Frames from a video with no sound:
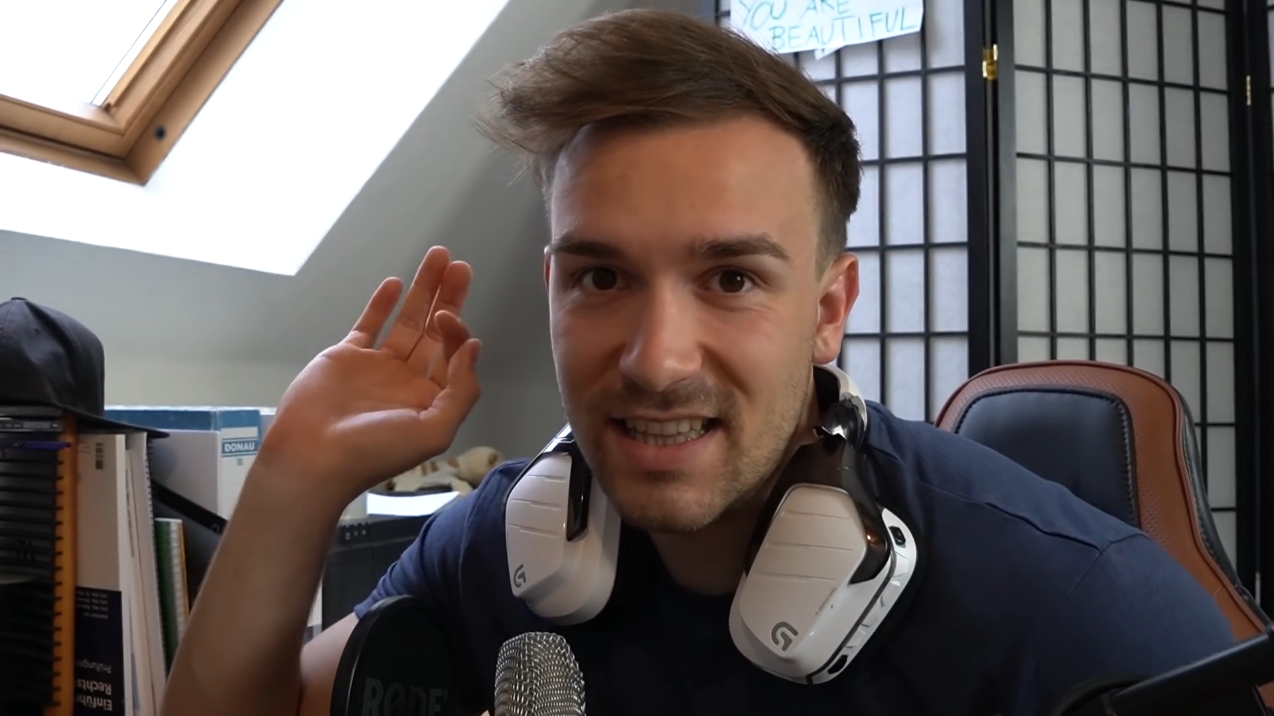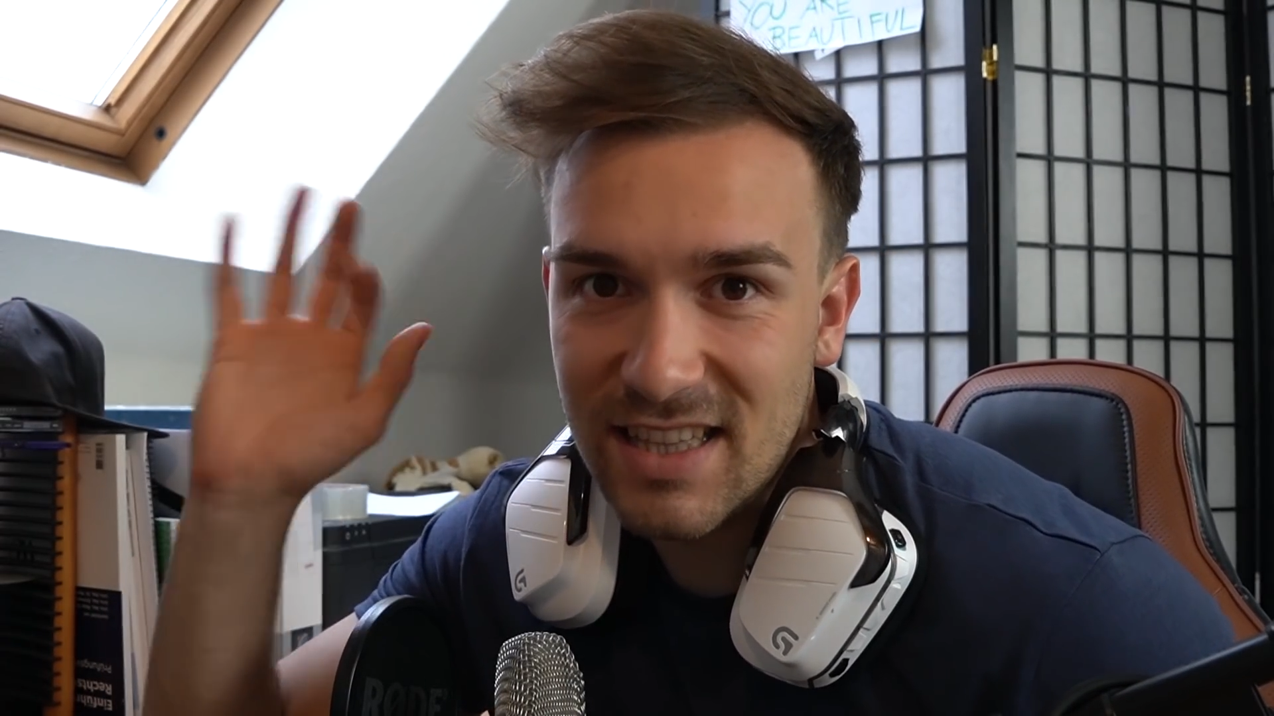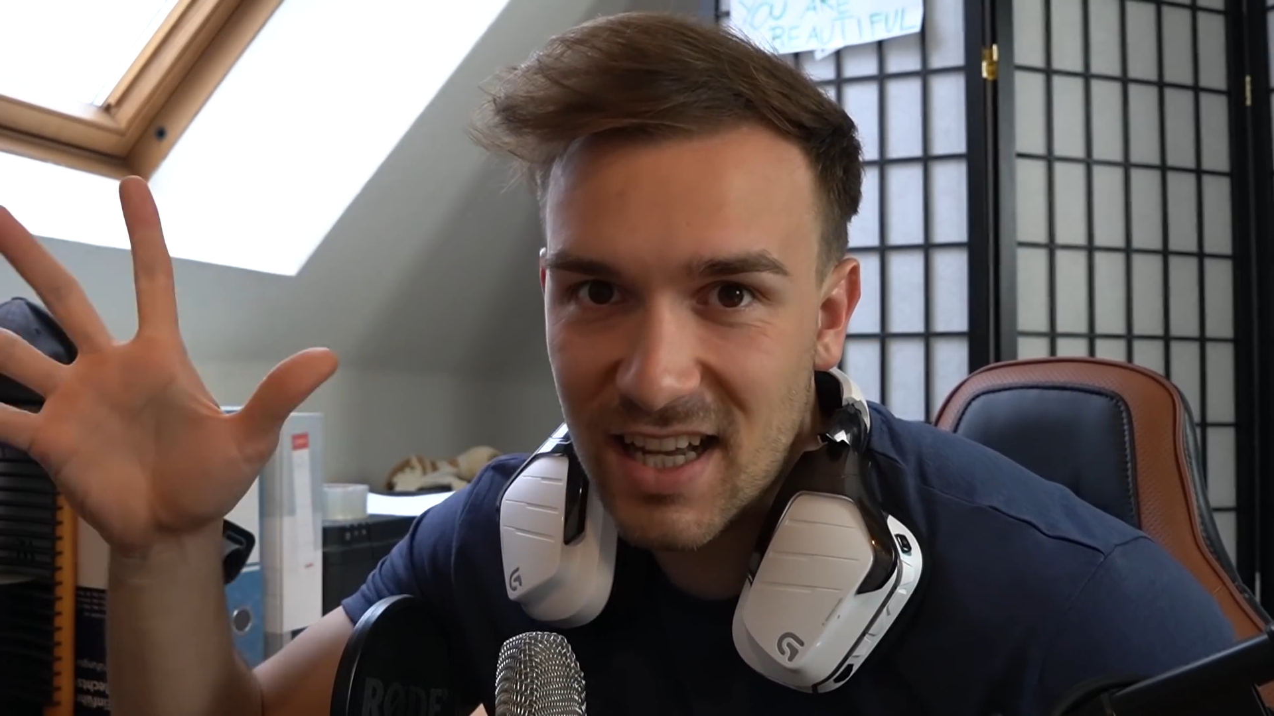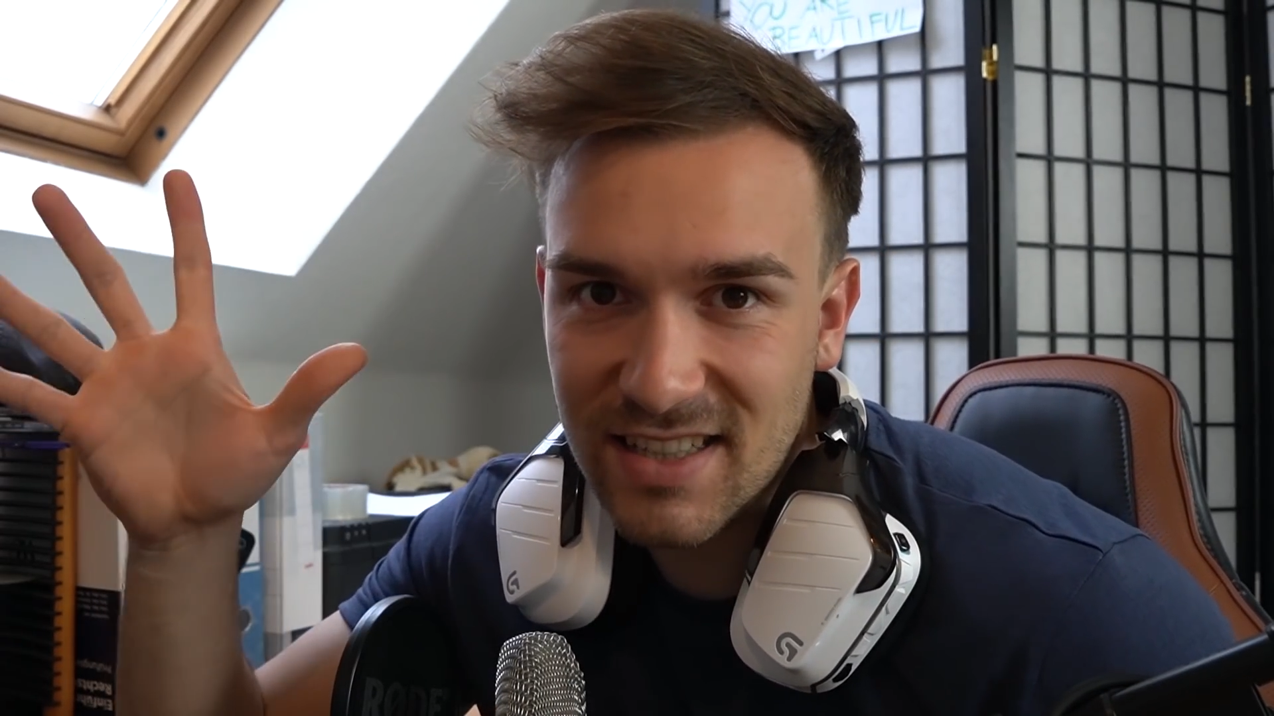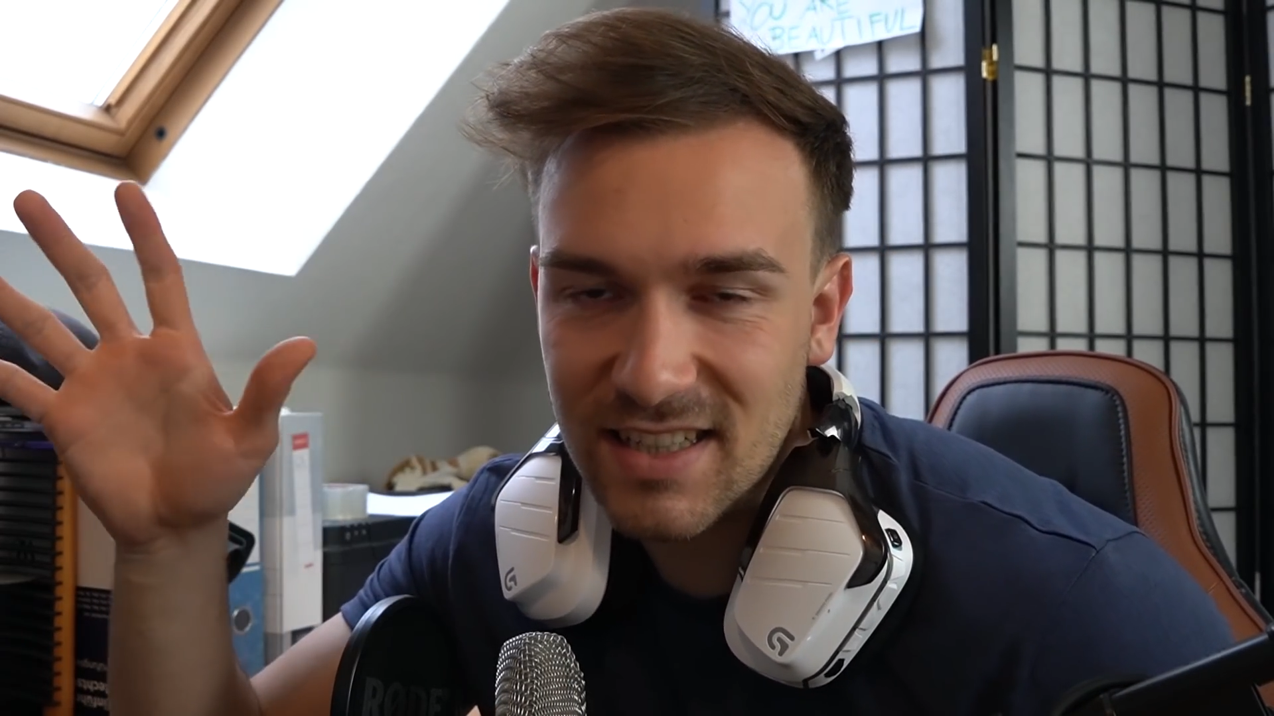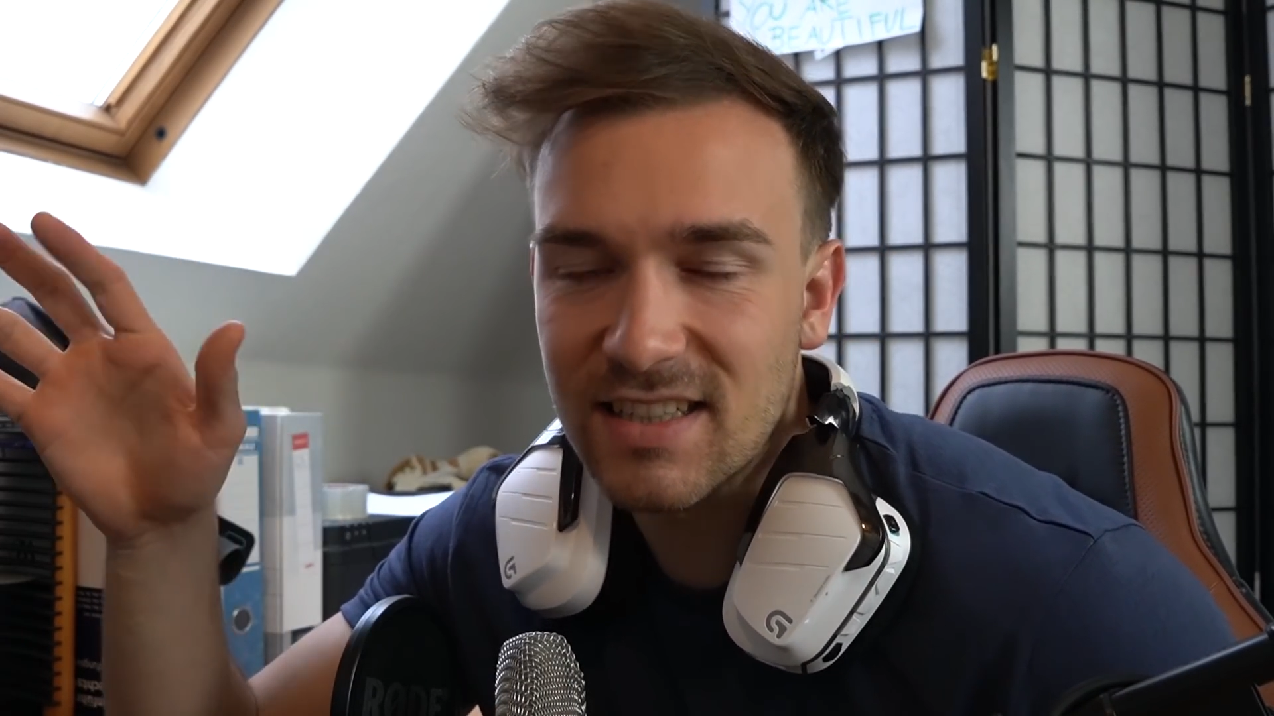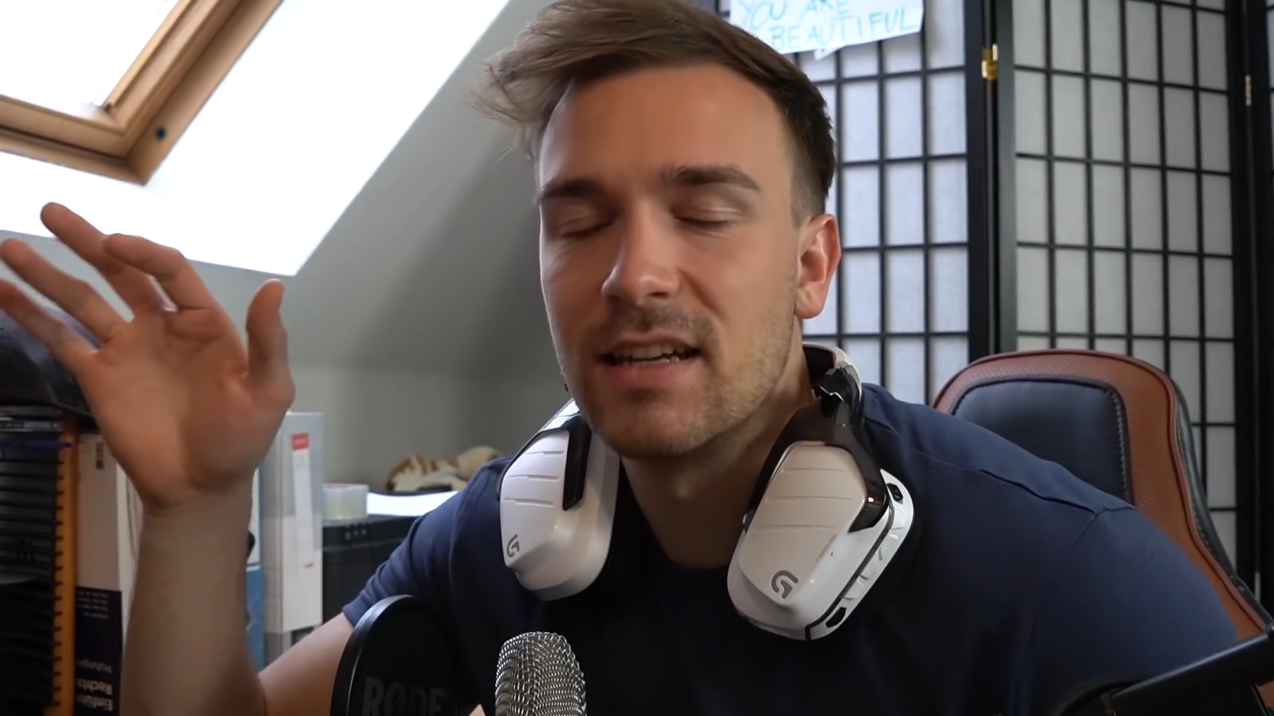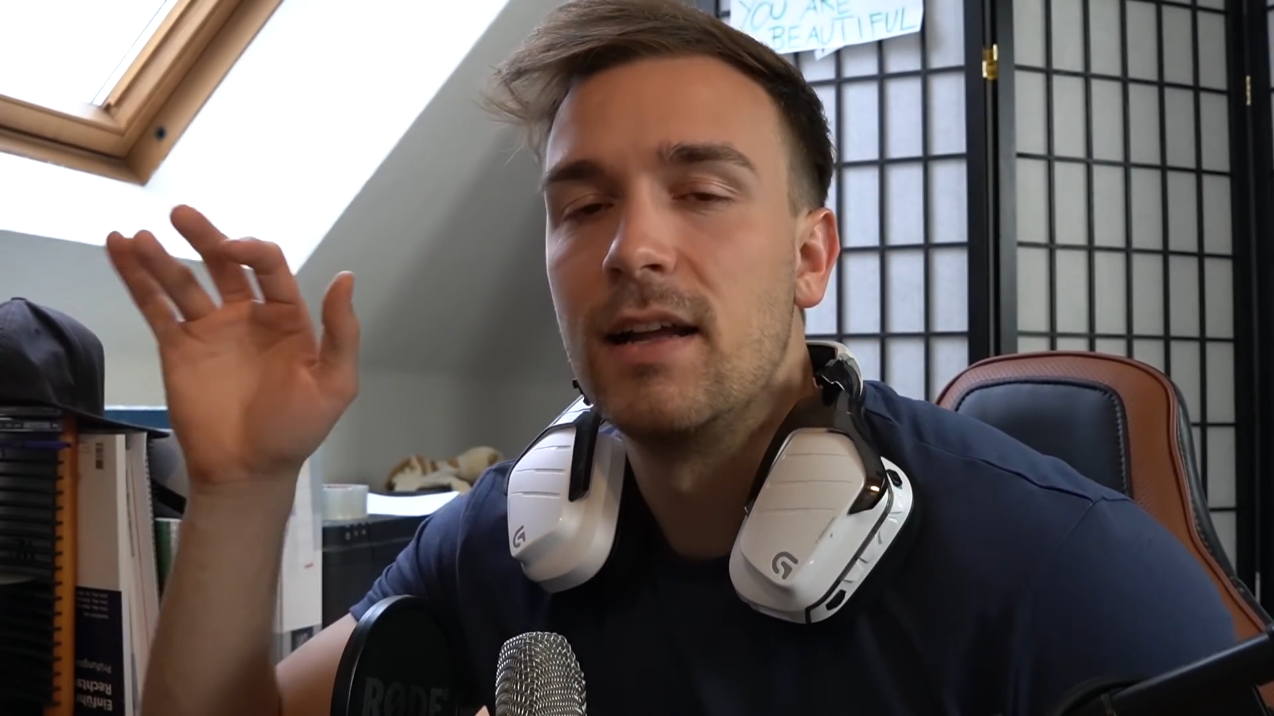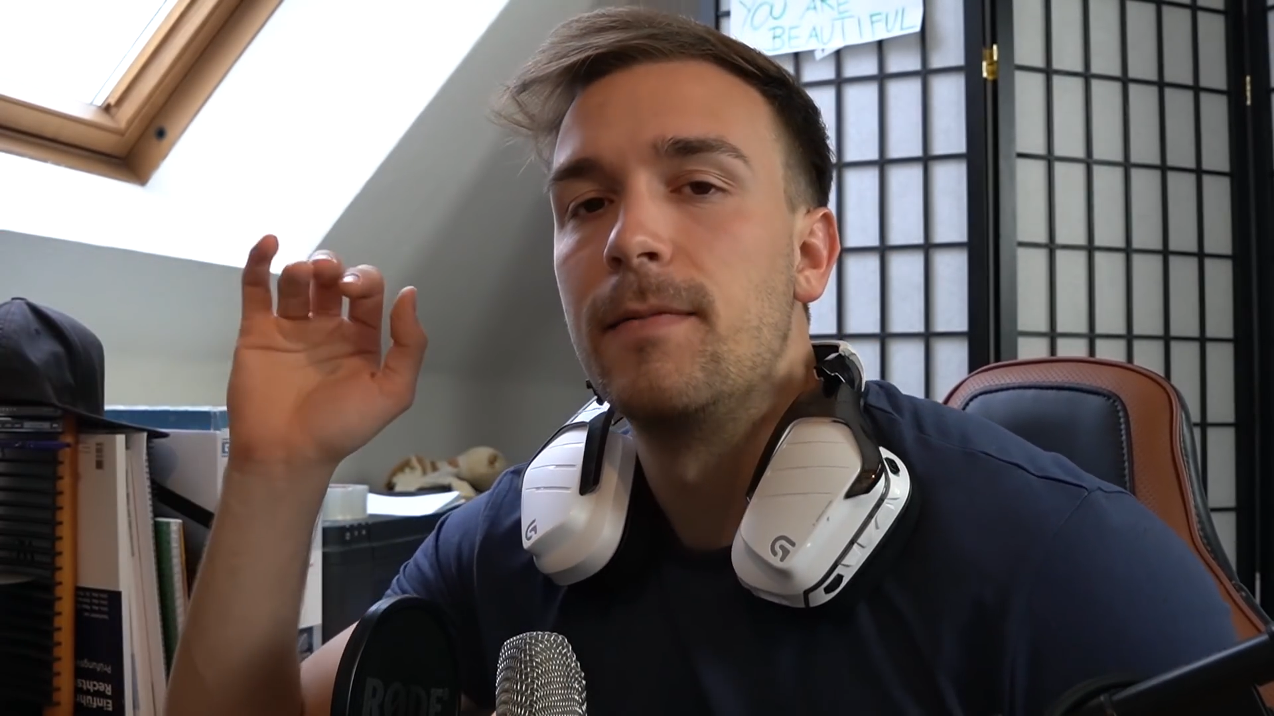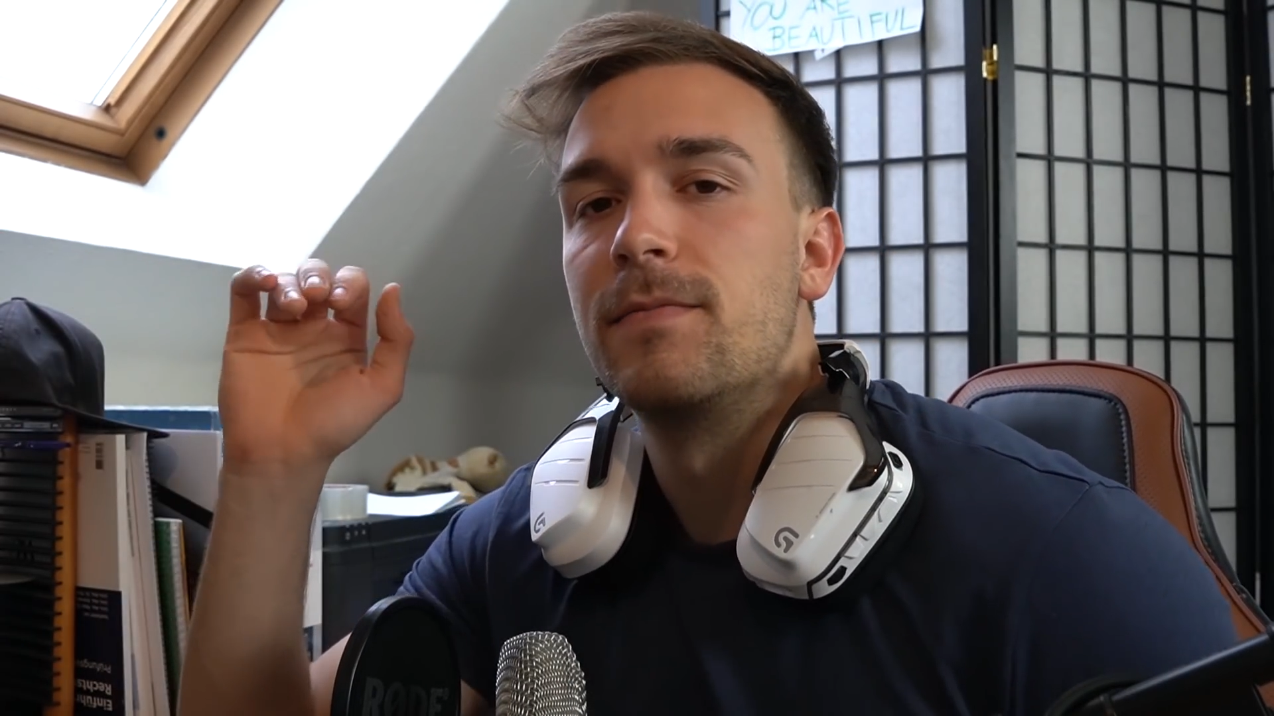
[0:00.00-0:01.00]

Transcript: does it.